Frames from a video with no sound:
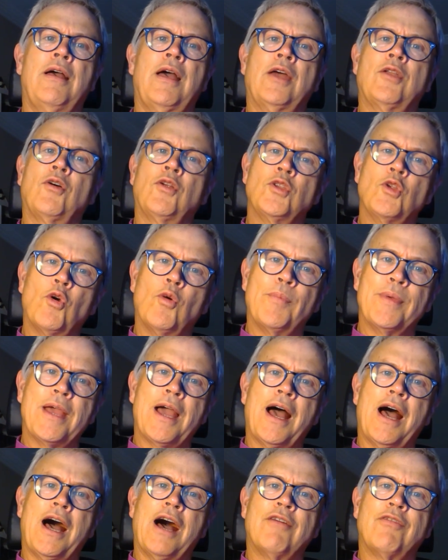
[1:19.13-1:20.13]
And on your
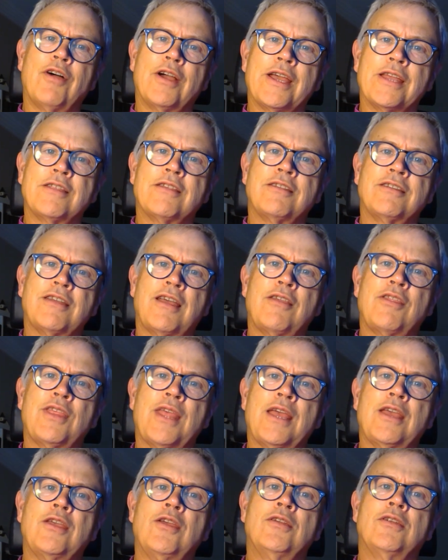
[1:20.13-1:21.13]
behalf, I get to say
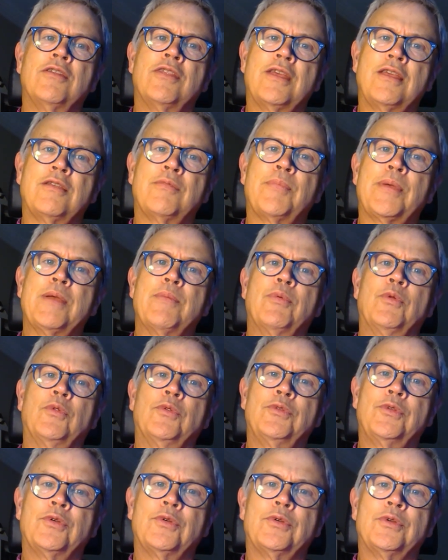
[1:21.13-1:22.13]
thank you to these people
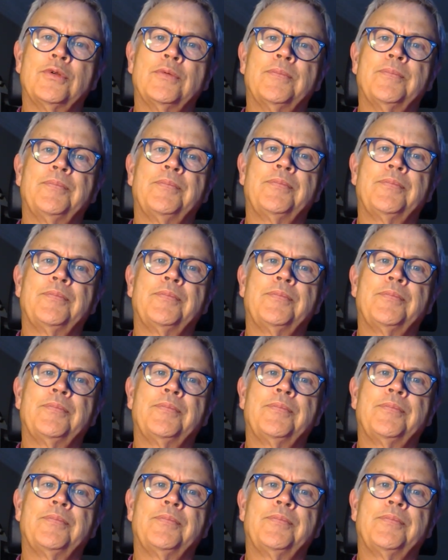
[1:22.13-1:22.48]
too.